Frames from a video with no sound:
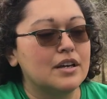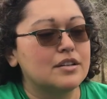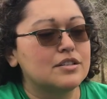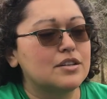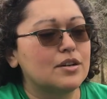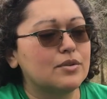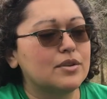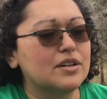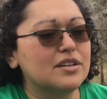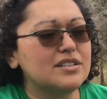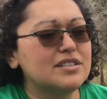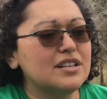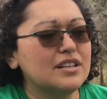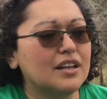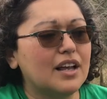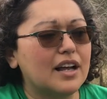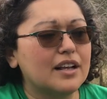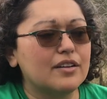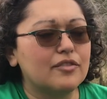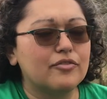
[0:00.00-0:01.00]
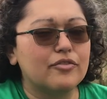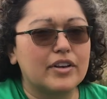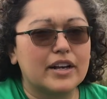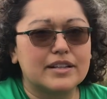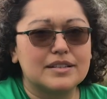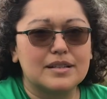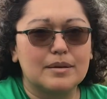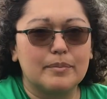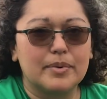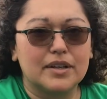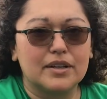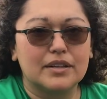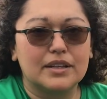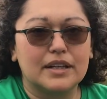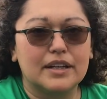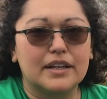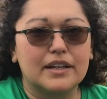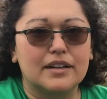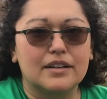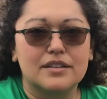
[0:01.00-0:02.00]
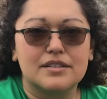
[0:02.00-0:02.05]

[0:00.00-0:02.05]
So there's a lot of flexibility here.